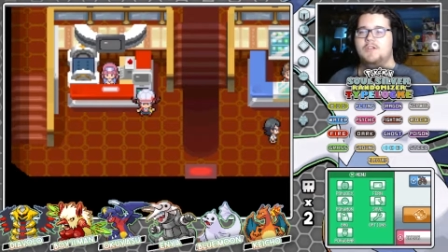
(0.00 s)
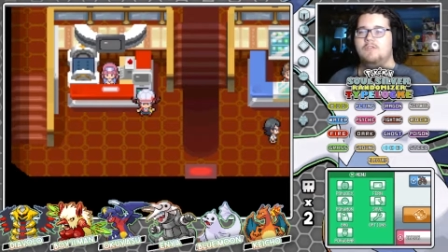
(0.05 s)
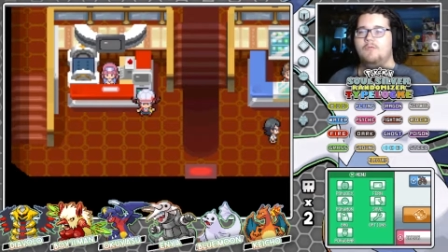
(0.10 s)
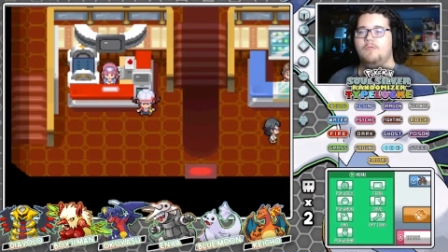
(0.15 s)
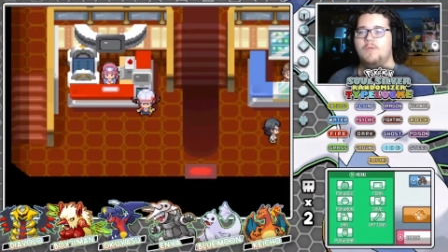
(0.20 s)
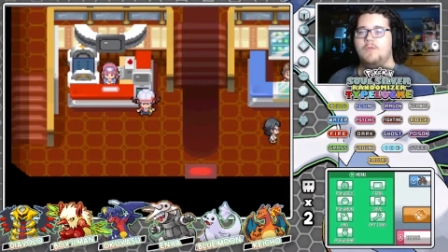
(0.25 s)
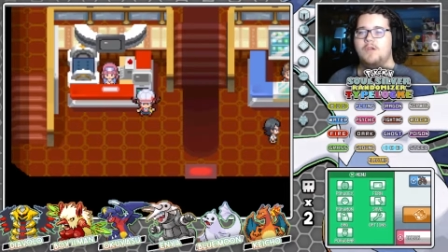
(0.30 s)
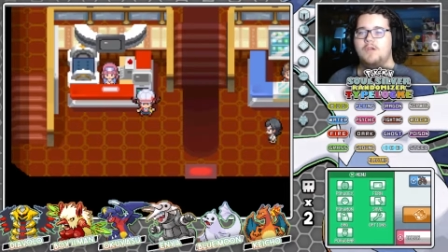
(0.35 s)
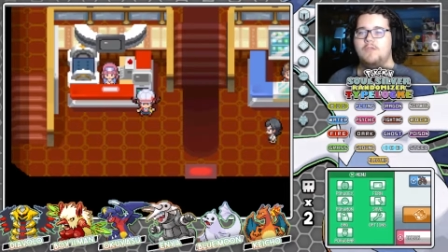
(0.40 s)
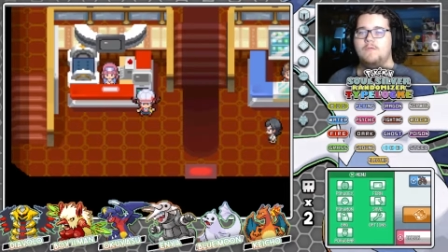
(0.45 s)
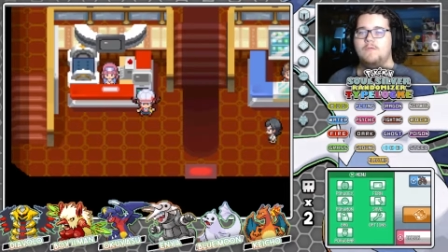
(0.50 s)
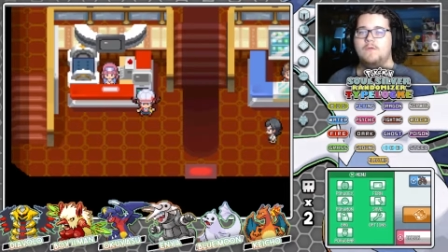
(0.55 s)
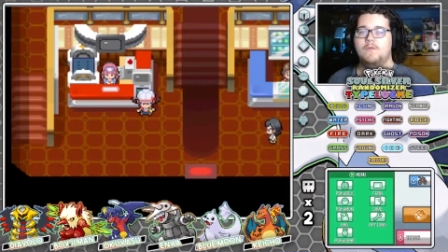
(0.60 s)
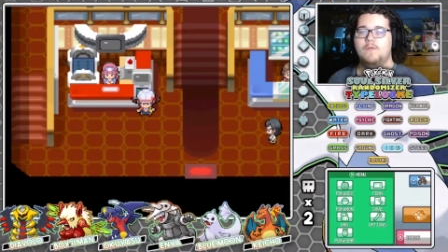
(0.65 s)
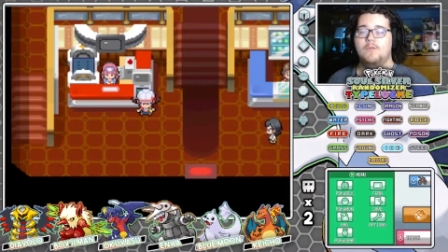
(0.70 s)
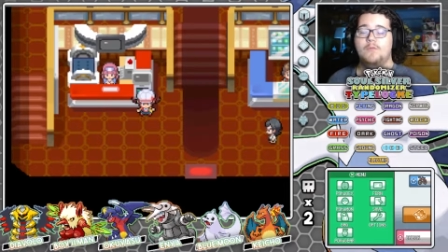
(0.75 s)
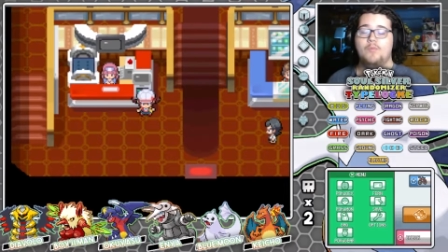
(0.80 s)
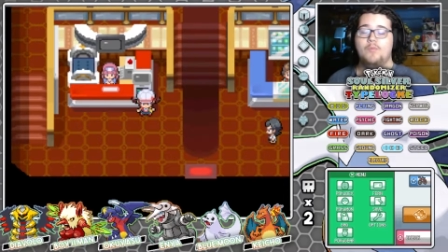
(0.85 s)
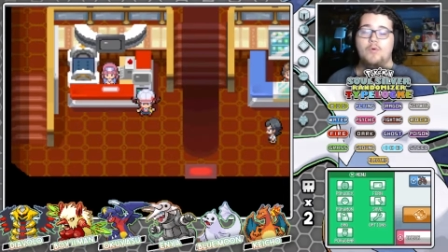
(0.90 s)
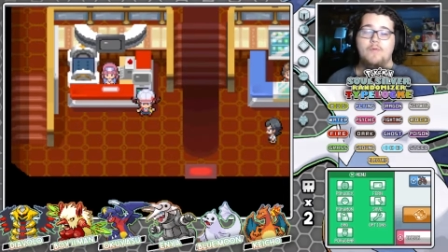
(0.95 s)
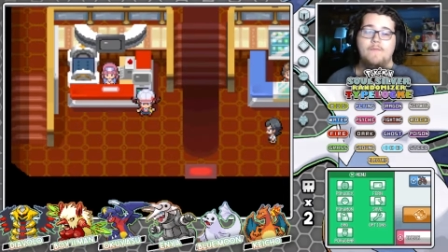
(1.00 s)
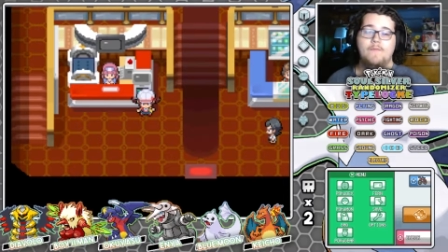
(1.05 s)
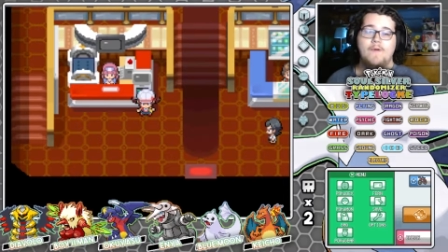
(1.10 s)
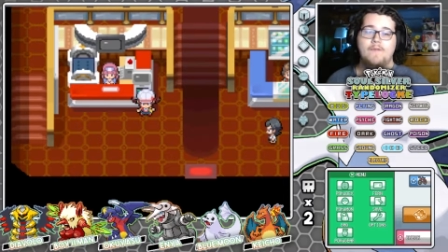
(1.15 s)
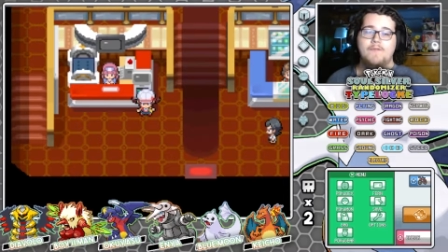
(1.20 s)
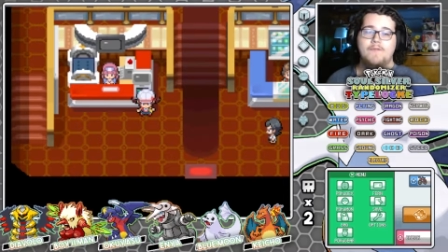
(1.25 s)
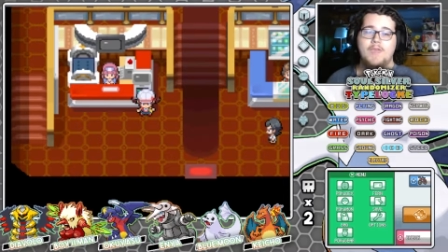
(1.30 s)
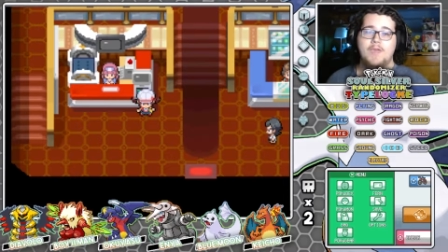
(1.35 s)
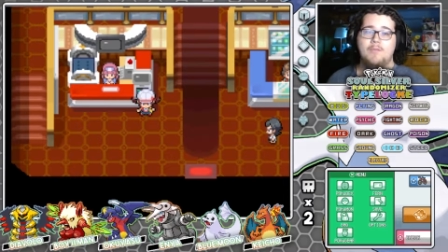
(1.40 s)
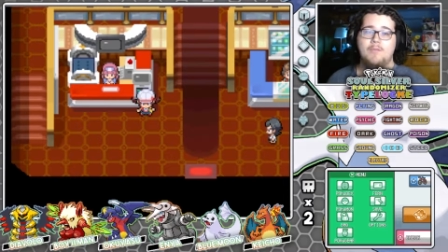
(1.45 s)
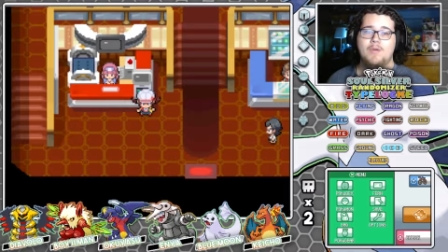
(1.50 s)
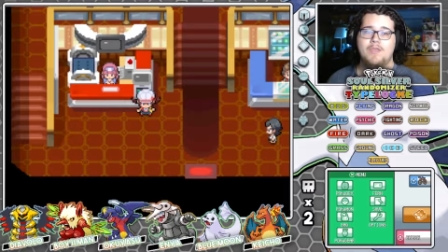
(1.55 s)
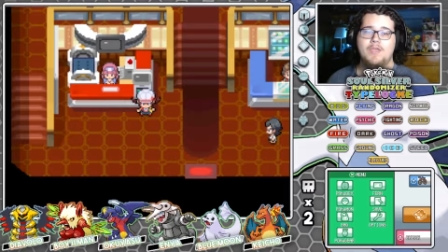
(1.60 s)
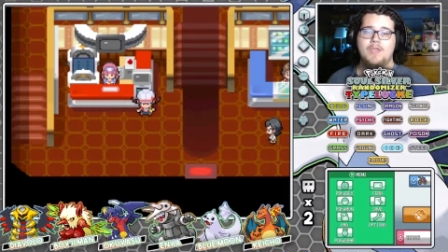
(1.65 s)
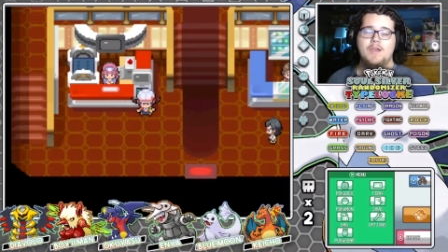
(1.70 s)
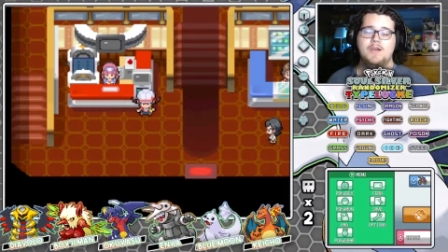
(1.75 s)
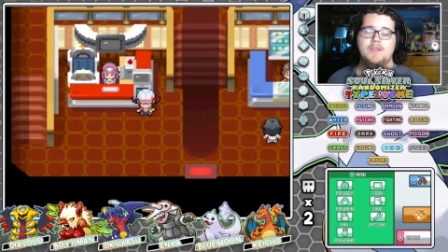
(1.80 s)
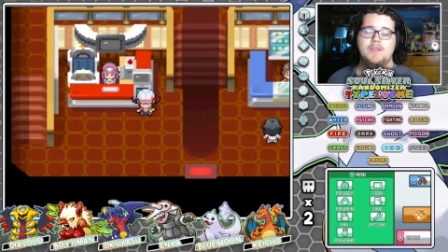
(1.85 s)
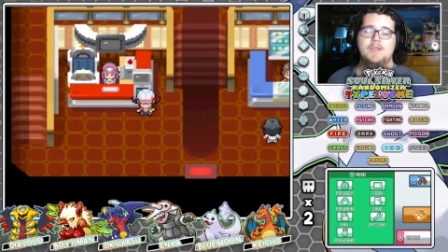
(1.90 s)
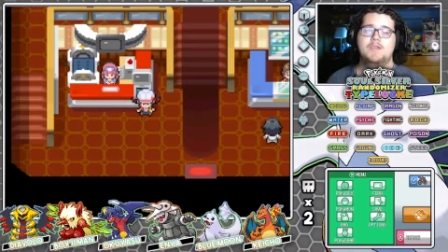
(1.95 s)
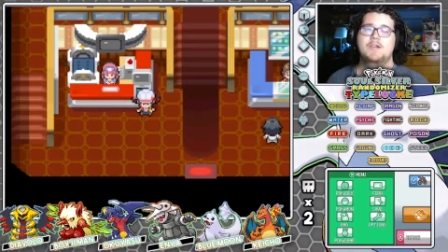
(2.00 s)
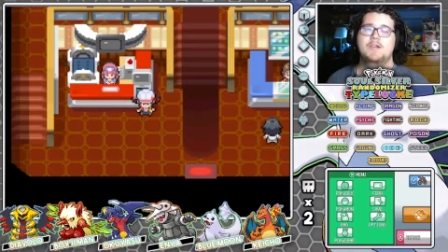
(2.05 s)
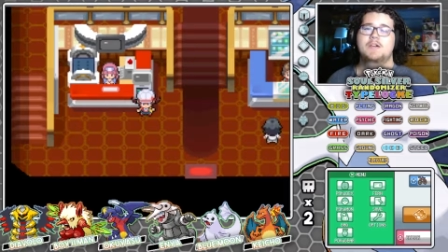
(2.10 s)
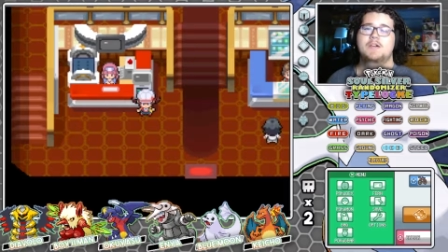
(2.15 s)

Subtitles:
We are on the road to 1.5k by the end of the year,